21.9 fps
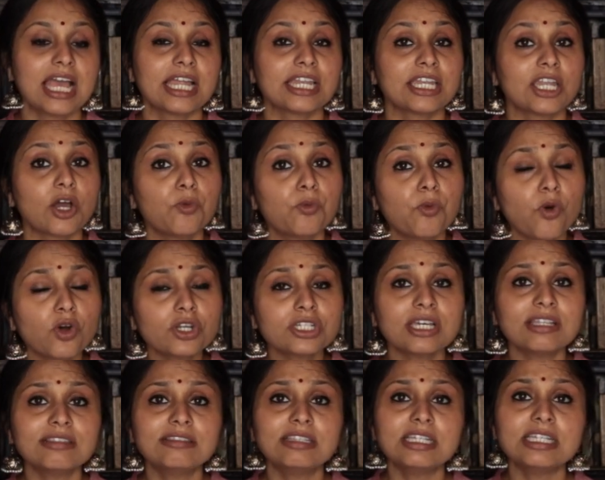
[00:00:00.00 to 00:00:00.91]
Now,
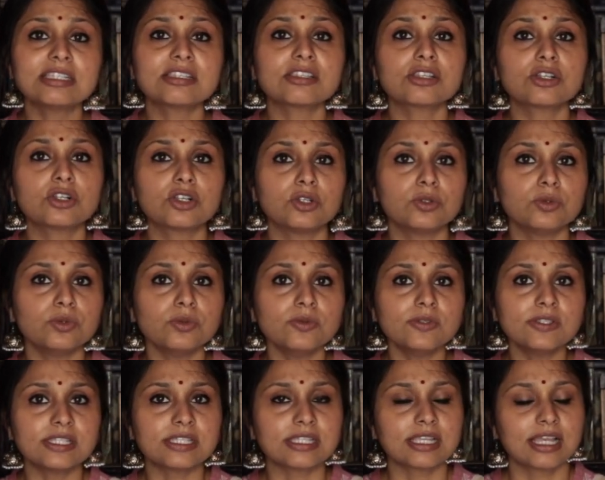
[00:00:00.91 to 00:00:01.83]
what are these
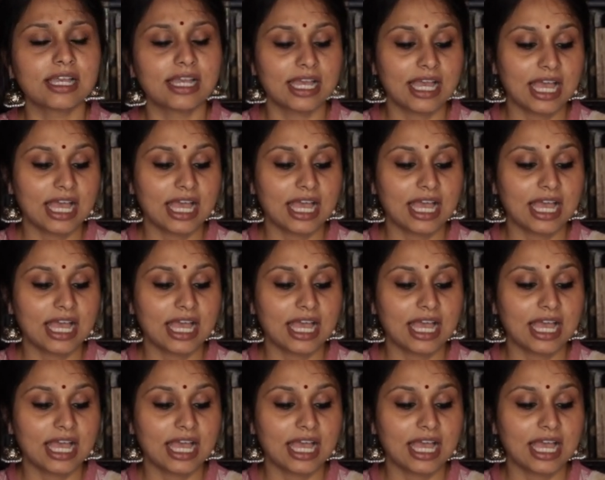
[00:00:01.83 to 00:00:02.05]
clues?